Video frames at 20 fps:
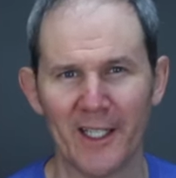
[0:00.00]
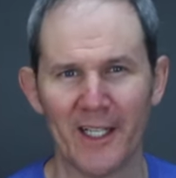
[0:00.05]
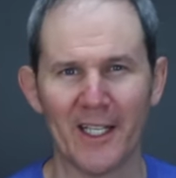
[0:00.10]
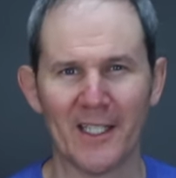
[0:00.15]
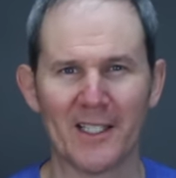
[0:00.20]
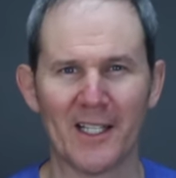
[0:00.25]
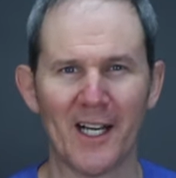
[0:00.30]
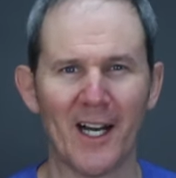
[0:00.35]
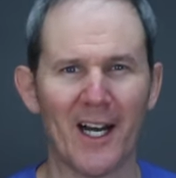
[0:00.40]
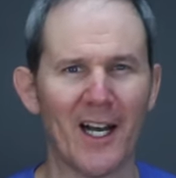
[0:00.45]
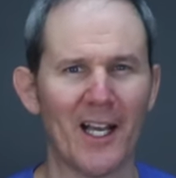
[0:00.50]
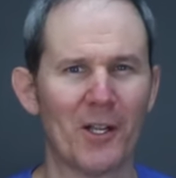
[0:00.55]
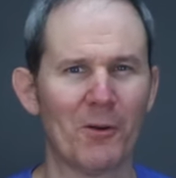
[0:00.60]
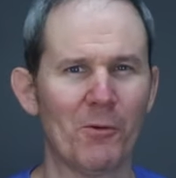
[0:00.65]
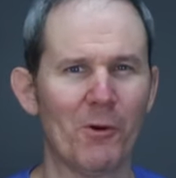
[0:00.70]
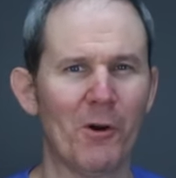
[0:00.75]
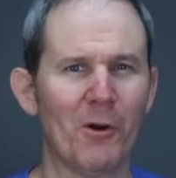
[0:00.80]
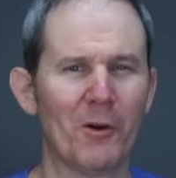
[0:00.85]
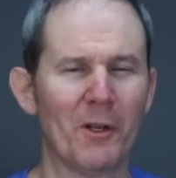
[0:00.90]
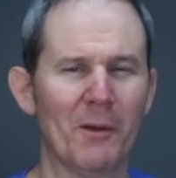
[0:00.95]
It's a
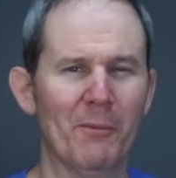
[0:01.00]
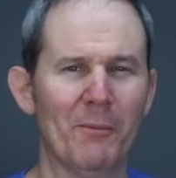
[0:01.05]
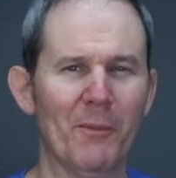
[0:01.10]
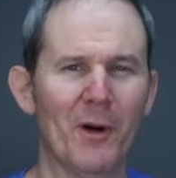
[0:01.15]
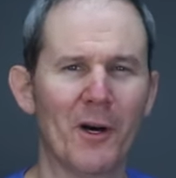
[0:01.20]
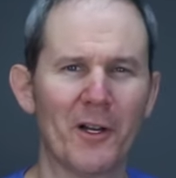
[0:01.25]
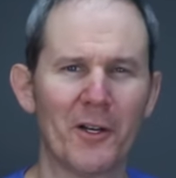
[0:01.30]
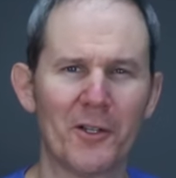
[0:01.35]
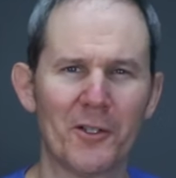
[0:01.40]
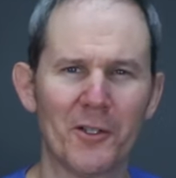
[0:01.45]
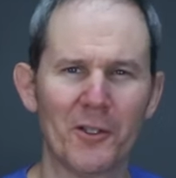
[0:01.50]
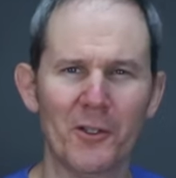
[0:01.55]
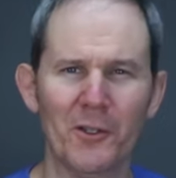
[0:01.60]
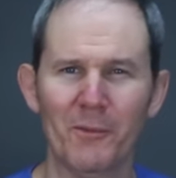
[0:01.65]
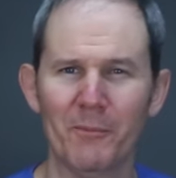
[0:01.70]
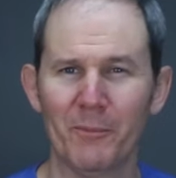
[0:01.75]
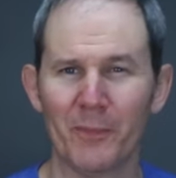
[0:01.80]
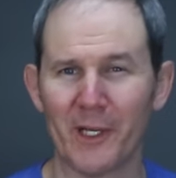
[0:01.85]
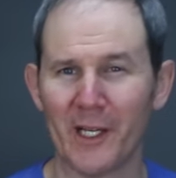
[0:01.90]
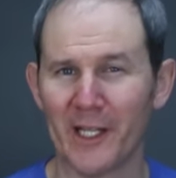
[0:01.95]
high-quality monitor,
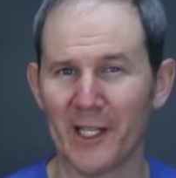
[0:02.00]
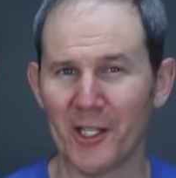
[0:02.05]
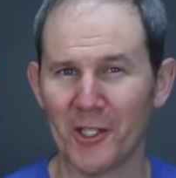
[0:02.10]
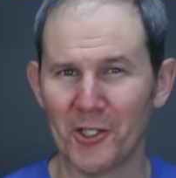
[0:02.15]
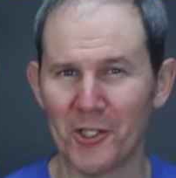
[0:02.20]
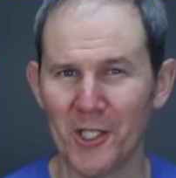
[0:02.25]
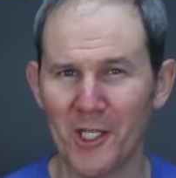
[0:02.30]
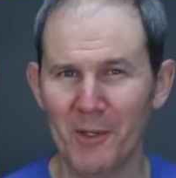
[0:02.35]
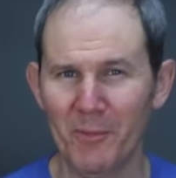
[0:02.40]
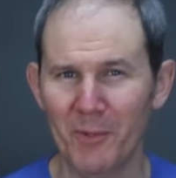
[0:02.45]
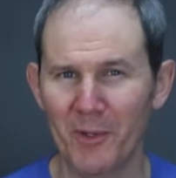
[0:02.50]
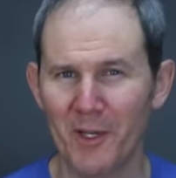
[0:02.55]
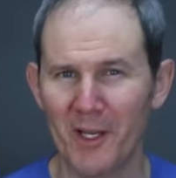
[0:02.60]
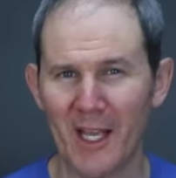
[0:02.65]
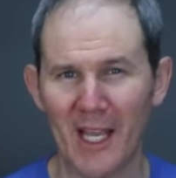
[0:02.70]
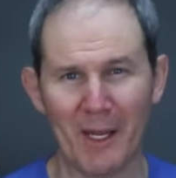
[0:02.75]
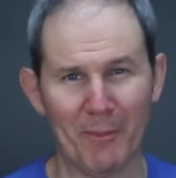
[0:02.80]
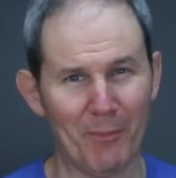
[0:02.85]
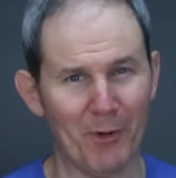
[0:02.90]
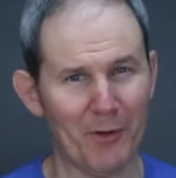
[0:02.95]
but on the cheap,
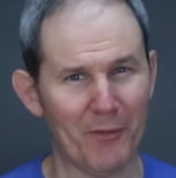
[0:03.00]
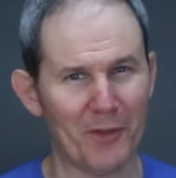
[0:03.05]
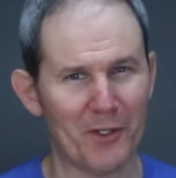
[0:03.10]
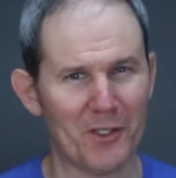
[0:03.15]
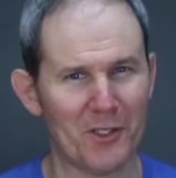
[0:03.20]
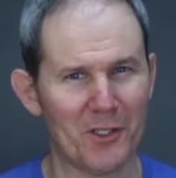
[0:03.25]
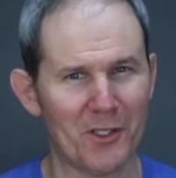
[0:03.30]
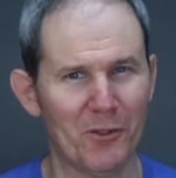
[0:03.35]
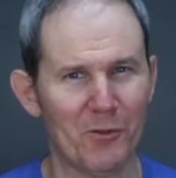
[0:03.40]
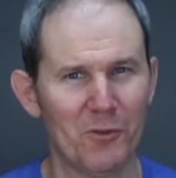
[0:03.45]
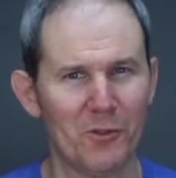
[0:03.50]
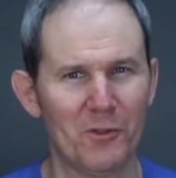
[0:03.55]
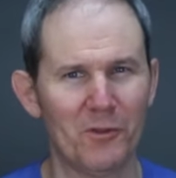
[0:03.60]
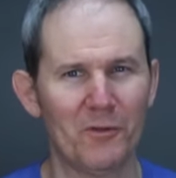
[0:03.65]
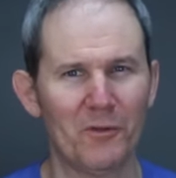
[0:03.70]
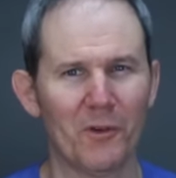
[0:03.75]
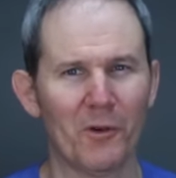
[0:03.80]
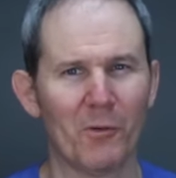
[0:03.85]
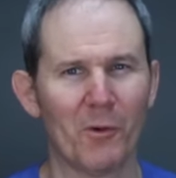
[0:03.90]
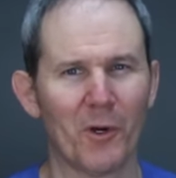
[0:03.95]
a perfect solution
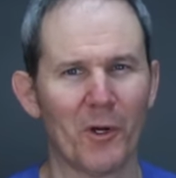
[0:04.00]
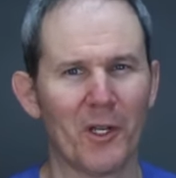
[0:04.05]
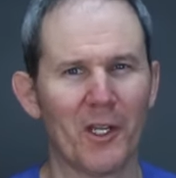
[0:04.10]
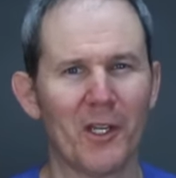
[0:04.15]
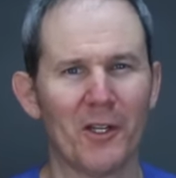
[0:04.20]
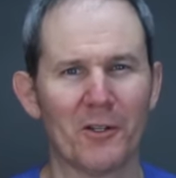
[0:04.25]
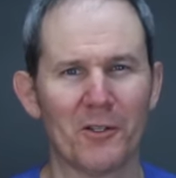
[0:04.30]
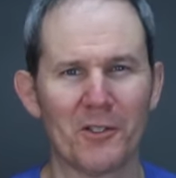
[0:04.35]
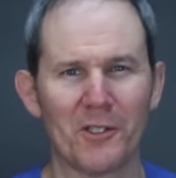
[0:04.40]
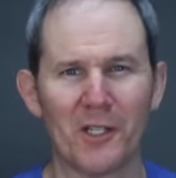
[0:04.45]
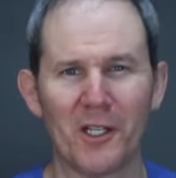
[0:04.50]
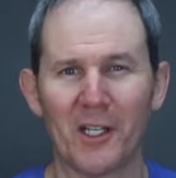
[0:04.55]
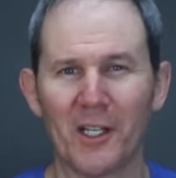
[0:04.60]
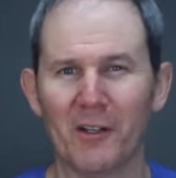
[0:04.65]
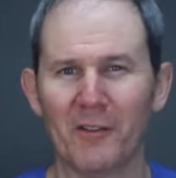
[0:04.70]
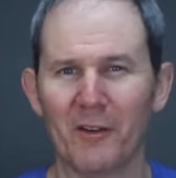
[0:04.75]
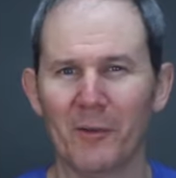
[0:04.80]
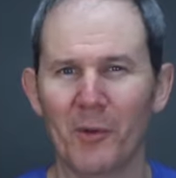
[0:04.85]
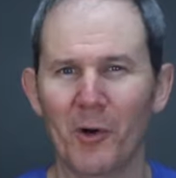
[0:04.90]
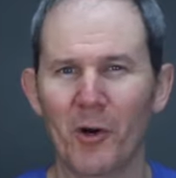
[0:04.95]
for working or
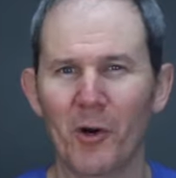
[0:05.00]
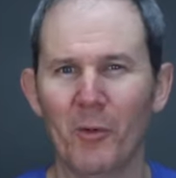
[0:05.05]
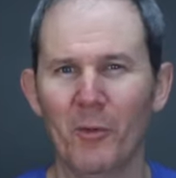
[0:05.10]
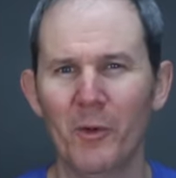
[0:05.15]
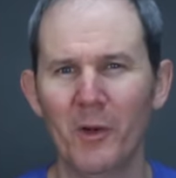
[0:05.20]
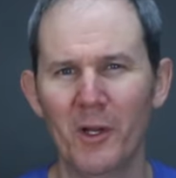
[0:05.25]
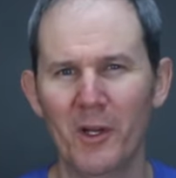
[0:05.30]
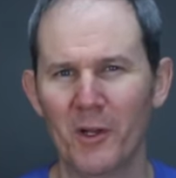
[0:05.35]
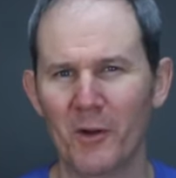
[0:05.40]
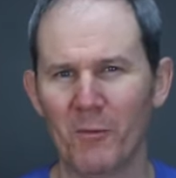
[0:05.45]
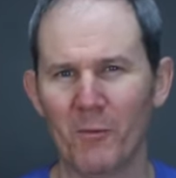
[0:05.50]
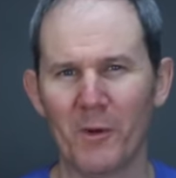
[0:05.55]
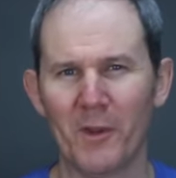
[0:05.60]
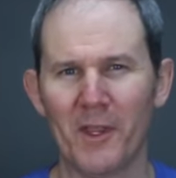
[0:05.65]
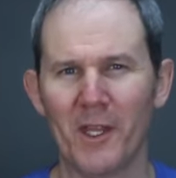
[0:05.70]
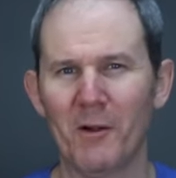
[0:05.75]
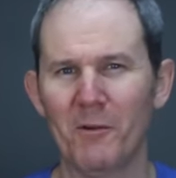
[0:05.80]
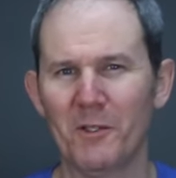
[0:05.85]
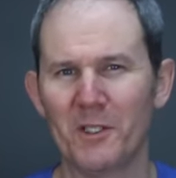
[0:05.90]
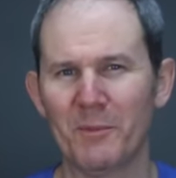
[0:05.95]
studying from home
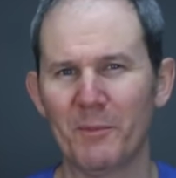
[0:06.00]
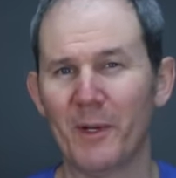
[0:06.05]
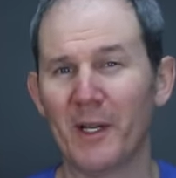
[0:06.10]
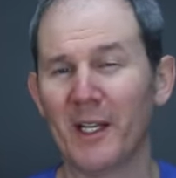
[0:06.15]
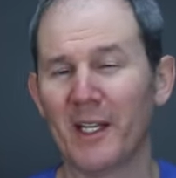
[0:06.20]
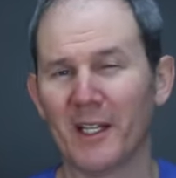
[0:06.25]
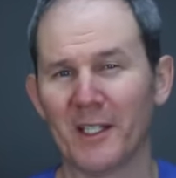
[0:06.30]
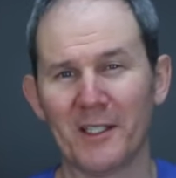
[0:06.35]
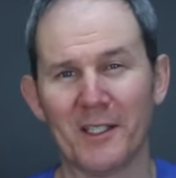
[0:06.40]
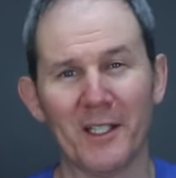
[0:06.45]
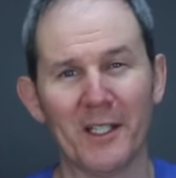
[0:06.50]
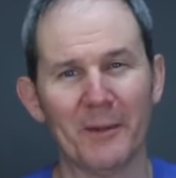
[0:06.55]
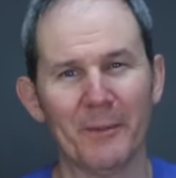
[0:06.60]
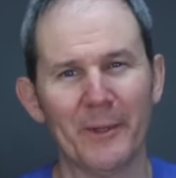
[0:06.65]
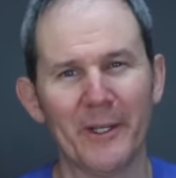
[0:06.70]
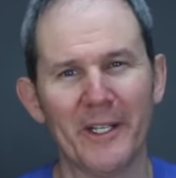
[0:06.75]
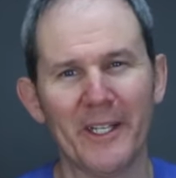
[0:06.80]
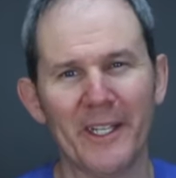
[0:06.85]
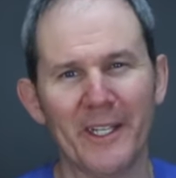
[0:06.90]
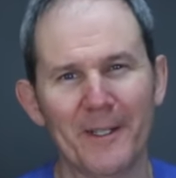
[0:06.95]
without spending a ton of
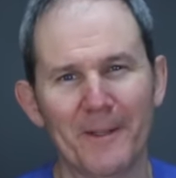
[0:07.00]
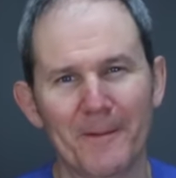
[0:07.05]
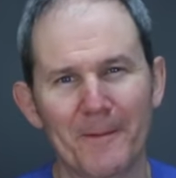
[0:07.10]
money.